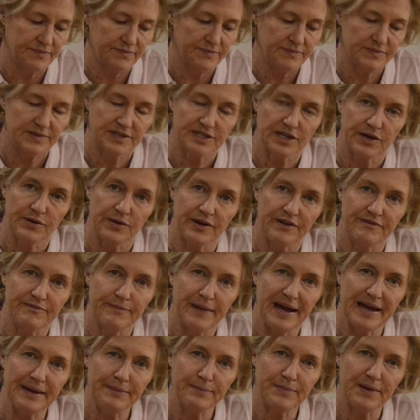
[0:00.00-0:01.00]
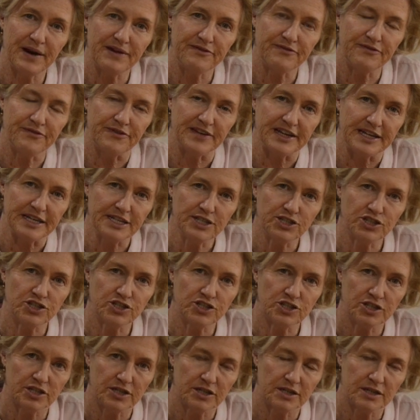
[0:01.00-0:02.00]
So I've made my
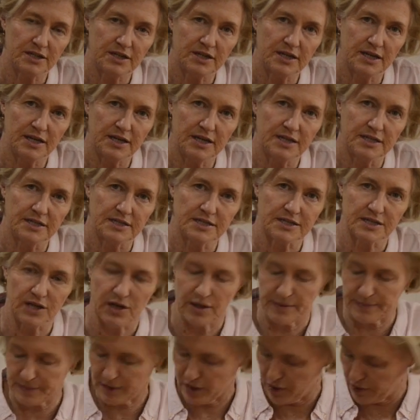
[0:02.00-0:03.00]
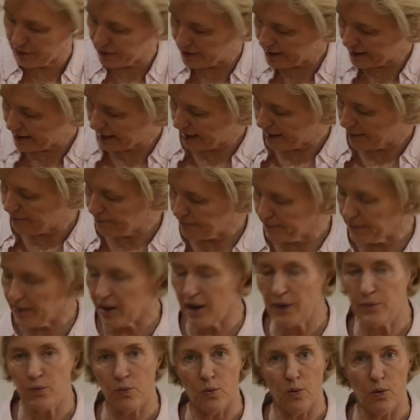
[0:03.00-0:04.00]
fish so I'm going to get
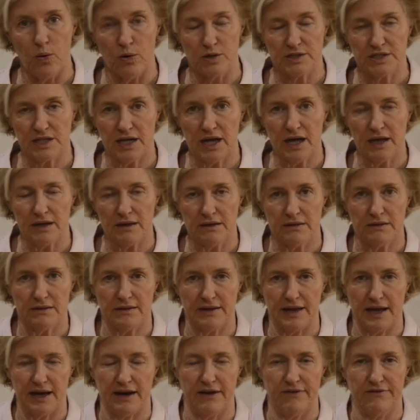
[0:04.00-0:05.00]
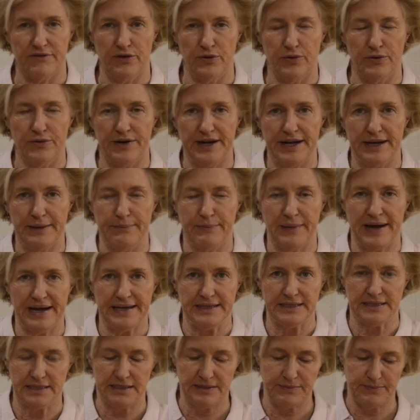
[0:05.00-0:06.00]
my water that I've already
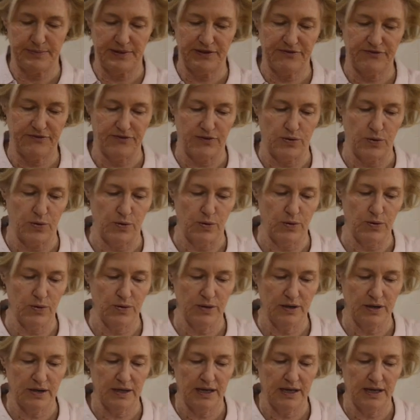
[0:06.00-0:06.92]
painted before